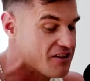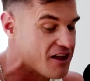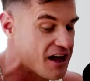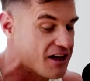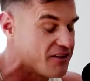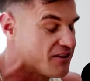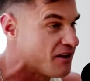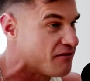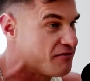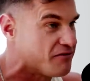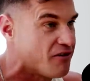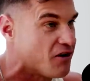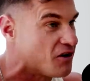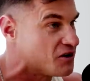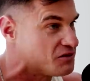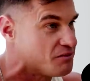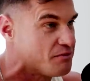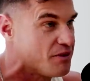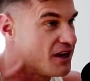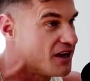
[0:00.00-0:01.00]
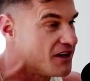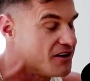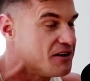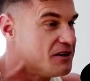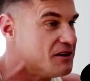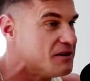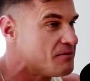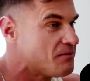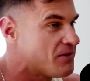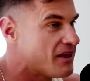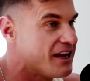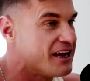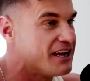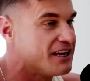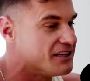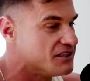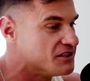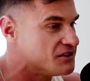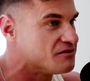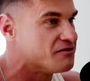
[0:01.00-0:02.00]
that that first bid
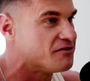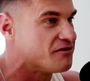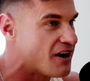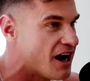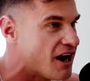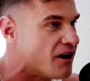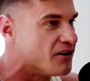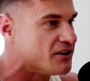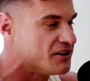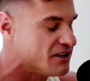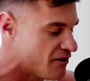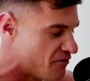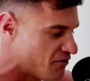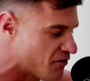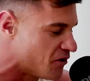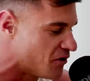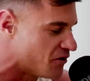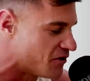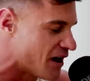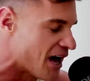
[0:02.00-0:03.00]
is all very difficult.